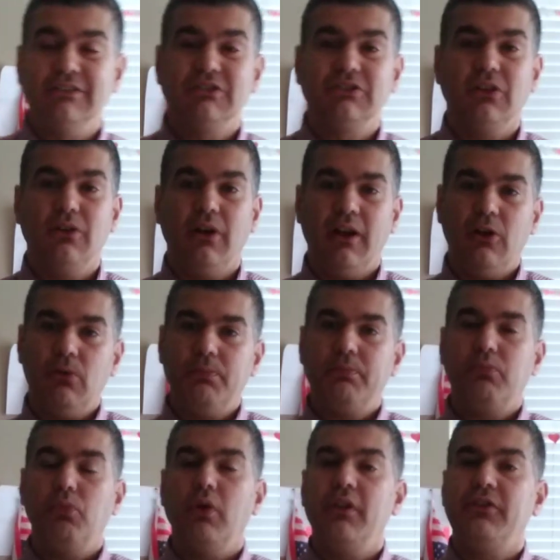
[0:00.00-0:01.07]
so it'll help
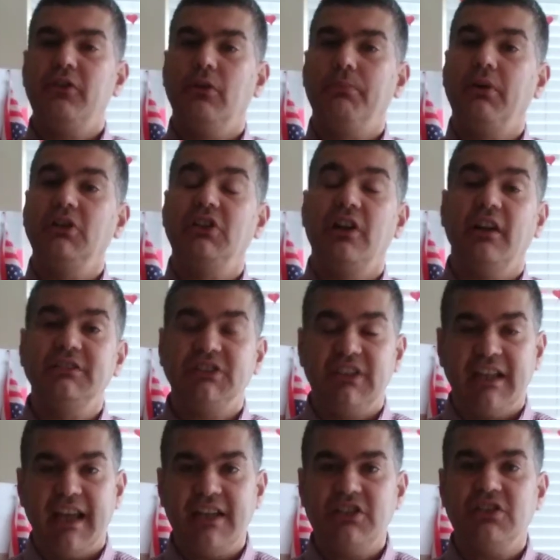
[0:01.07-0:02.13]
with your
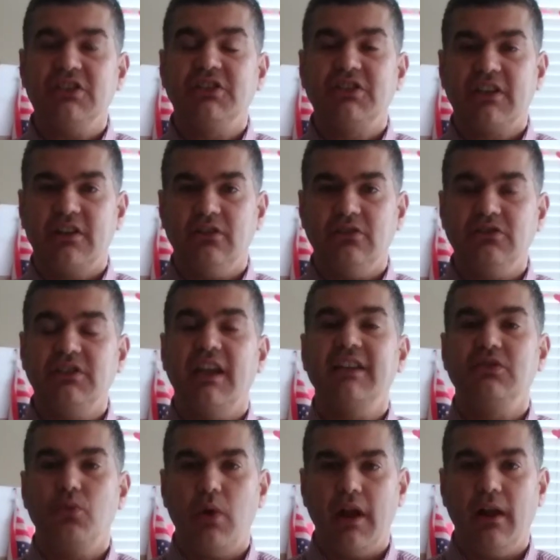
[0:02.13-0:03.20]
pronunciation skills
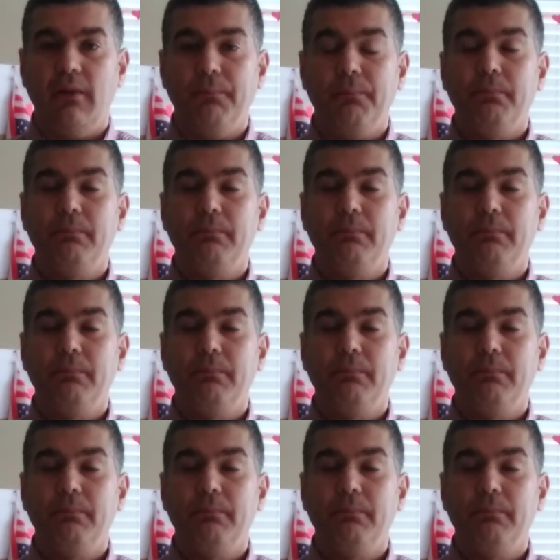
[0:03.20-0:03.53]
as well.